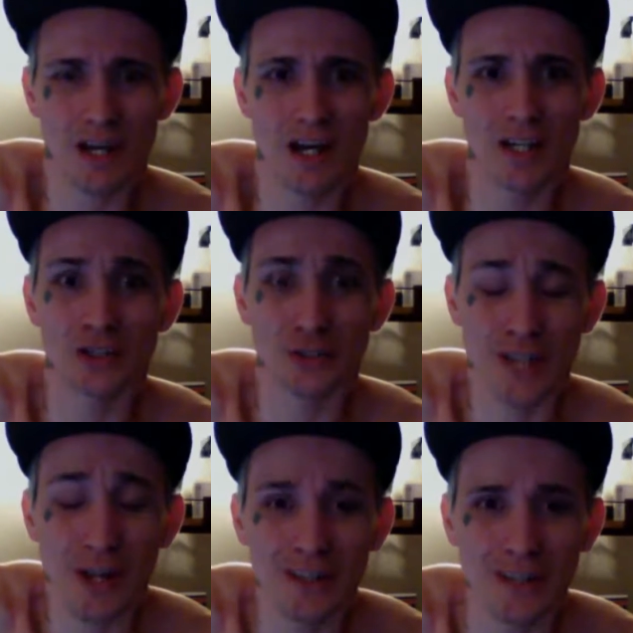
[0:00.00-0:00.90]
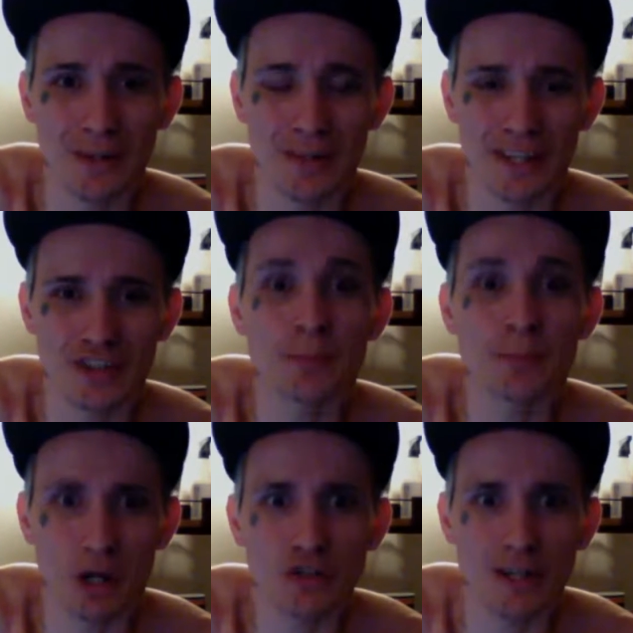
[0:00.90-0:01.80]
you're telling them that they could just
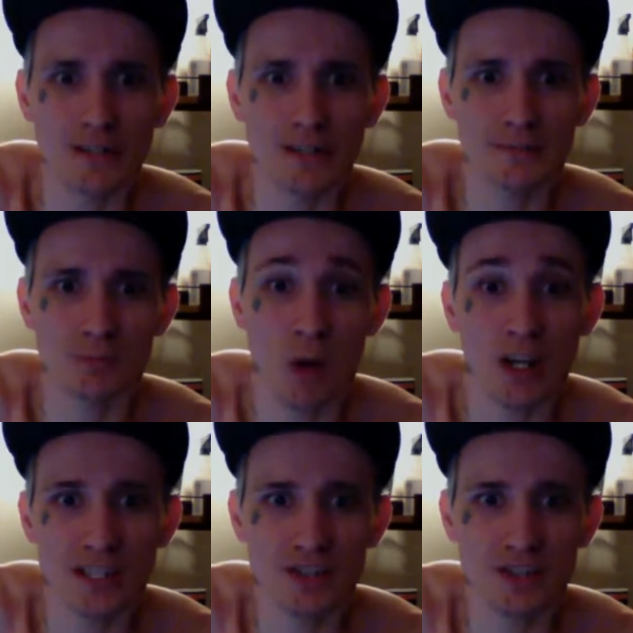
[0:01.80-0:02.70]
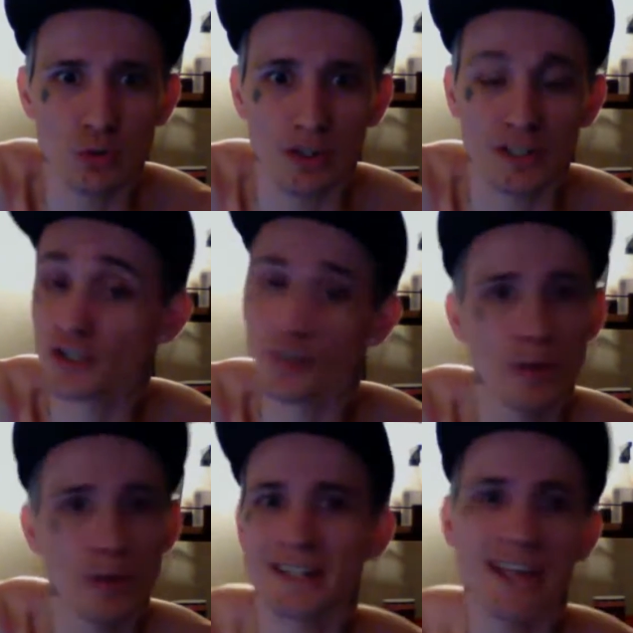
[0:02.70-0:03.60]
put on a dress, walk inside a store, because there's no
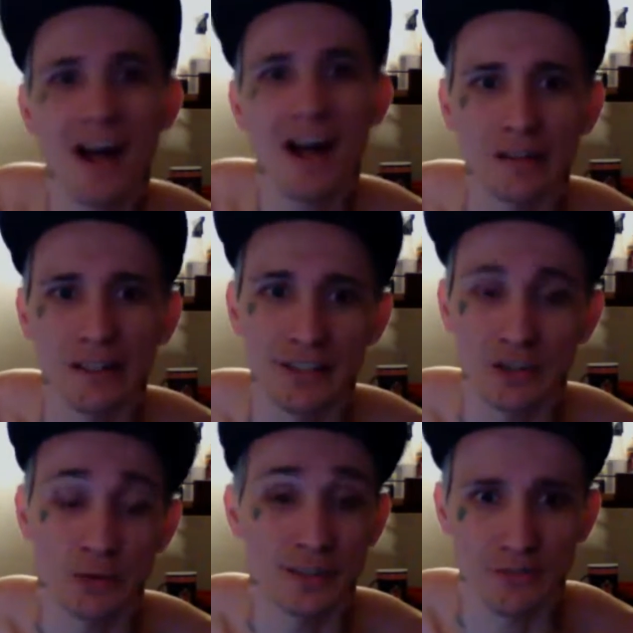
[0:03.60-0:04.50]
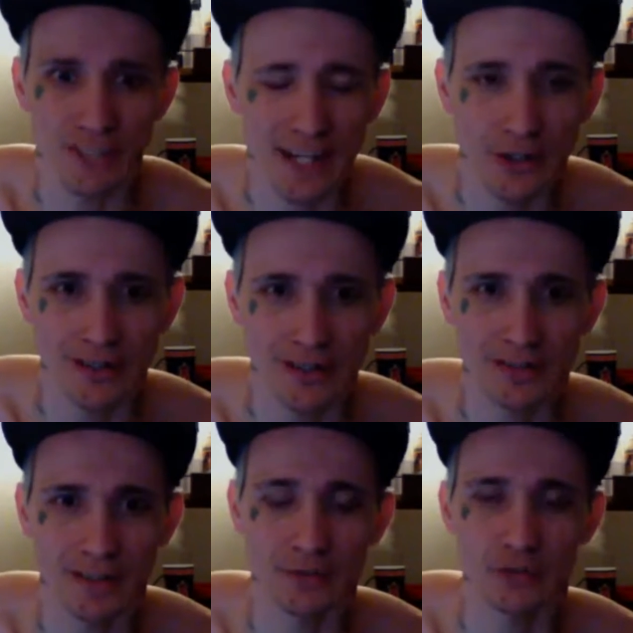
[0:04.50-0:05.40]
way to tell if they do this every day or not,
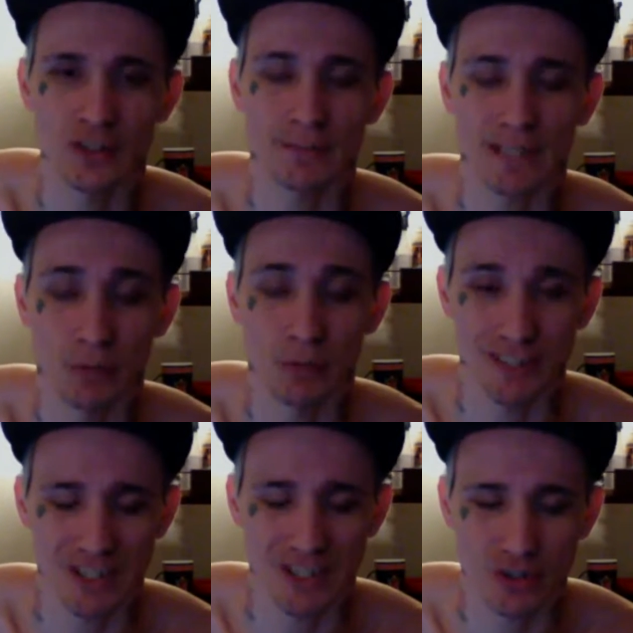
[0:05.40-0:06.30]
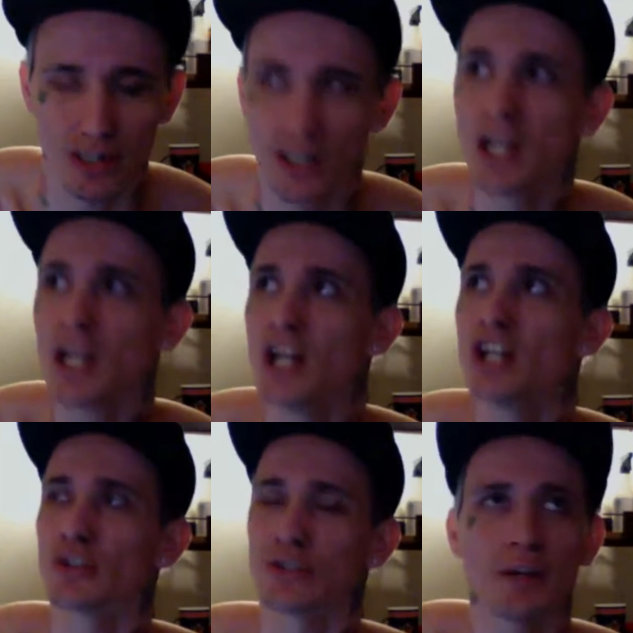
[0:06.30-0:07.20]
if you just meet them once in the store.
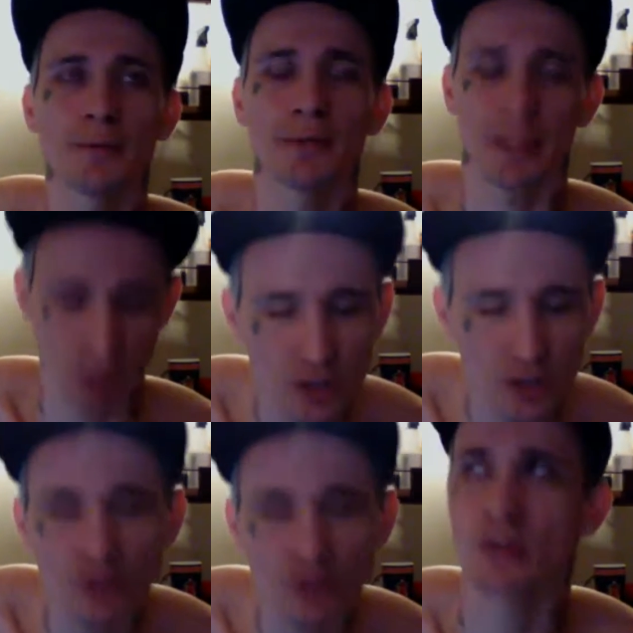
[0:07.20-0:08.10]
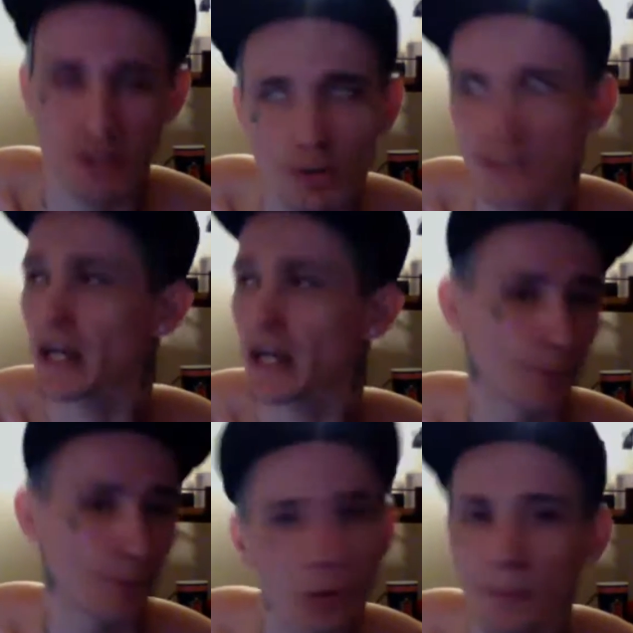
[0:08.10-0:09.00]
So you're telling them they can put on a dress, go in a store and say,
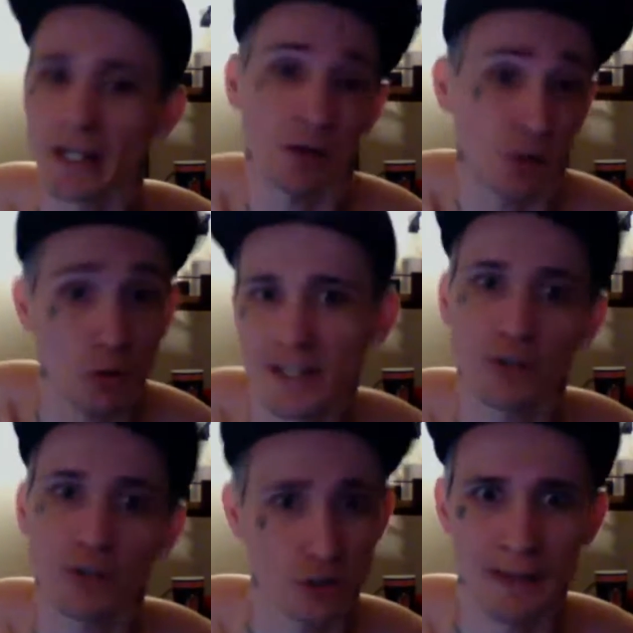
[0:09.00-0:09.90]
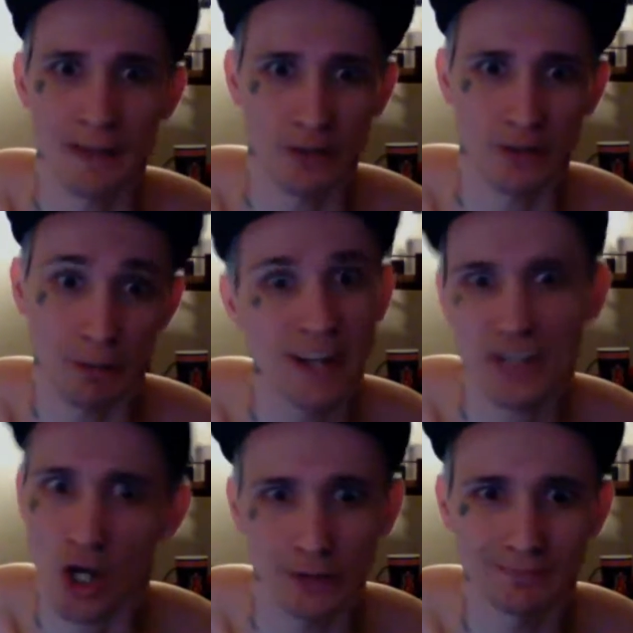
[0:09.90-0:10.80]
I'm a woman now, and go inside a girl's bathroom with my
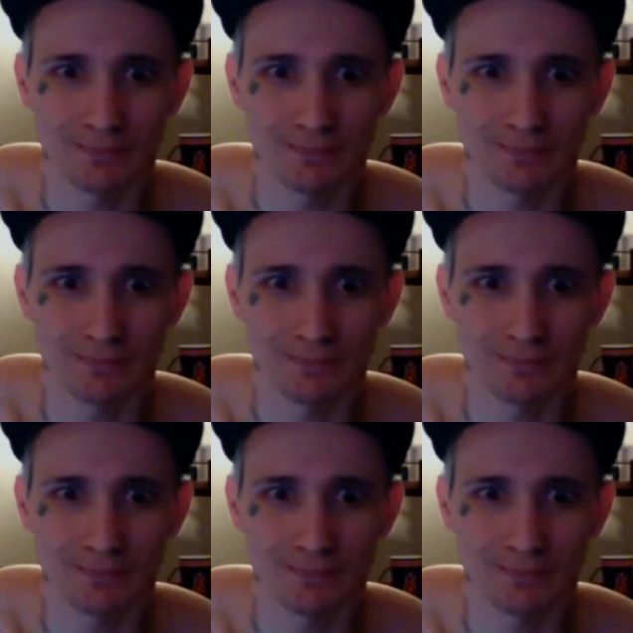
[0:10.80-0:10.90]
daughter.